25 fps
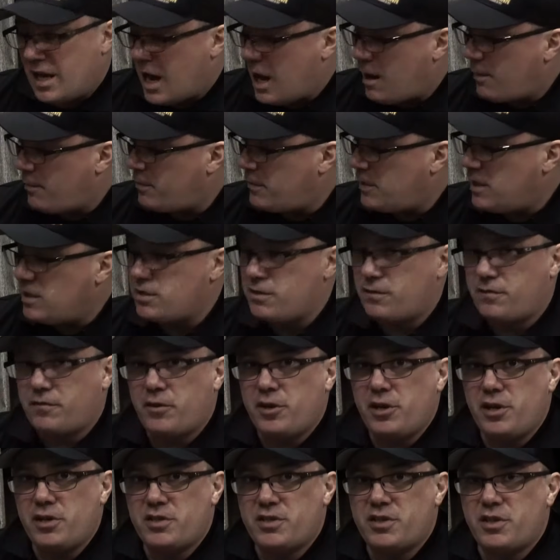amp. These are
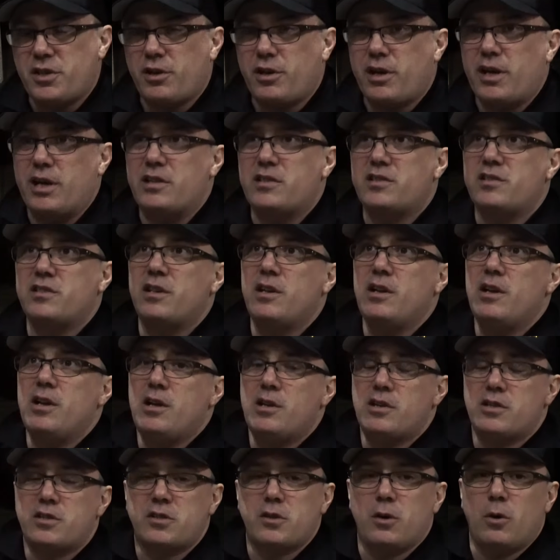for your circuits.
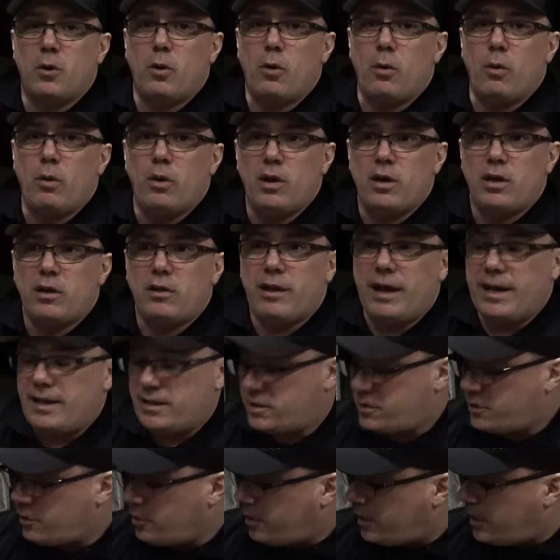So
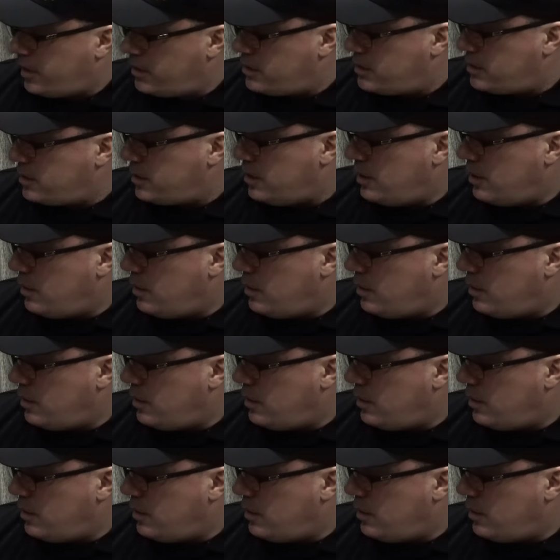light circuits,